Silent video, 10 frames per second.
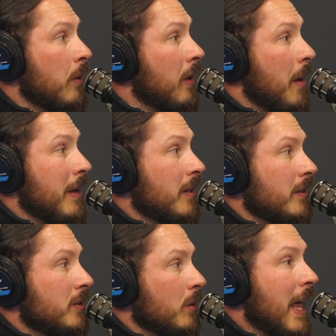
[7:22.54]
well, I
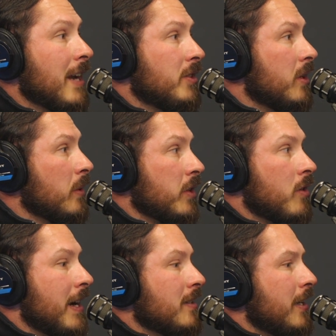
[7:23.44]
mean, so last year was a
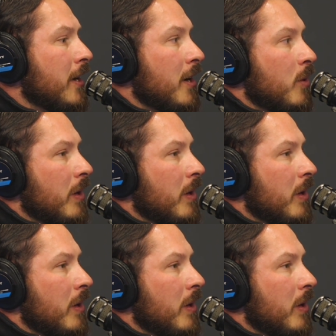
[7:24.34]
crazy year.